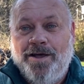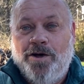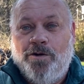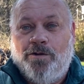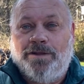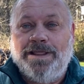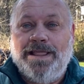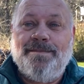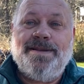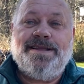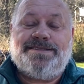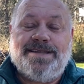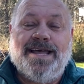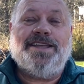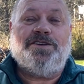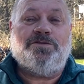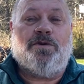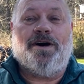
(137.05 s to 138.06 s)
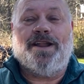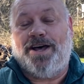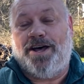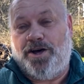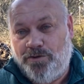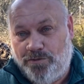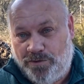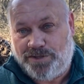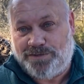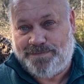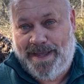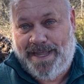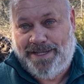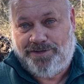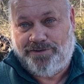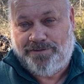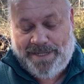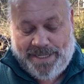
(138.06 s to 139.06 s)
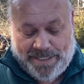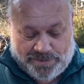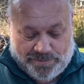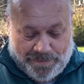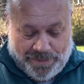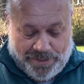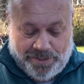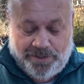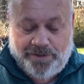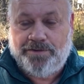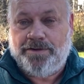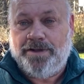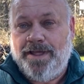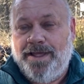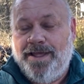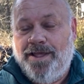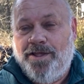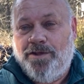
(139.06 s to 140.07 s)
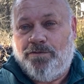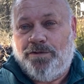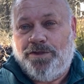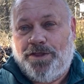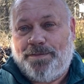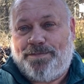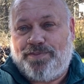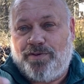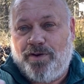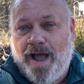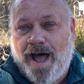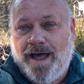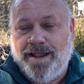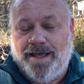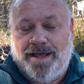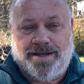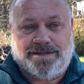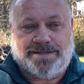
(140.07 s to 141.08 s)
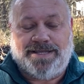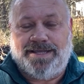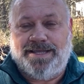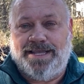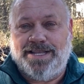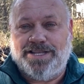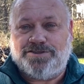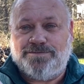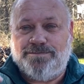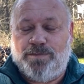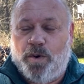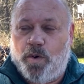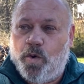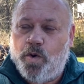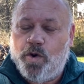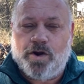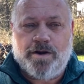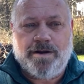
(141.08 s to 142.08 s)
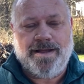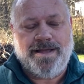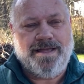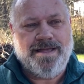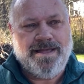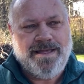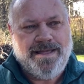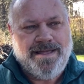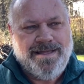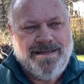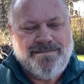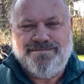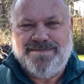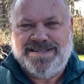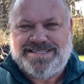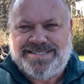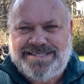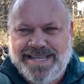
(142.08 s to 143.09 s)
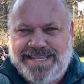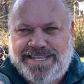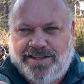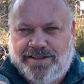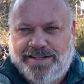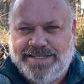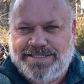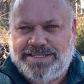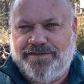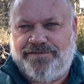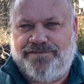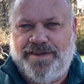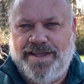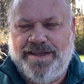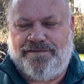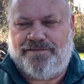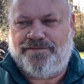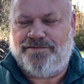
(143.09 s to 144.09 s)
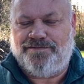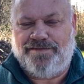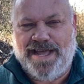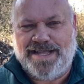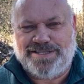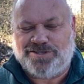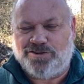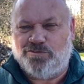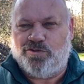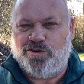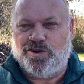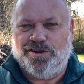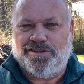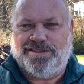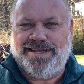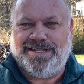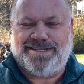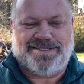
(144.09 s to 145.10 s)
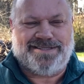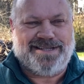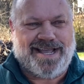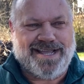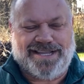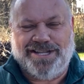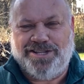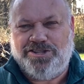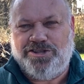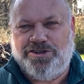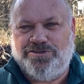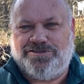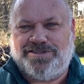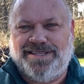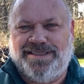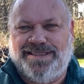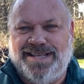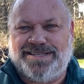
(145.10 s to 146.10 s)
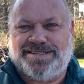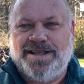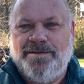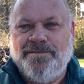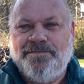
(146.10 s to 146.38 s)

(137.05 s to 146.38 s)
Well, let me tell you what an owner's manual is. When the product is more meticulous, if that's a word that I can use in this,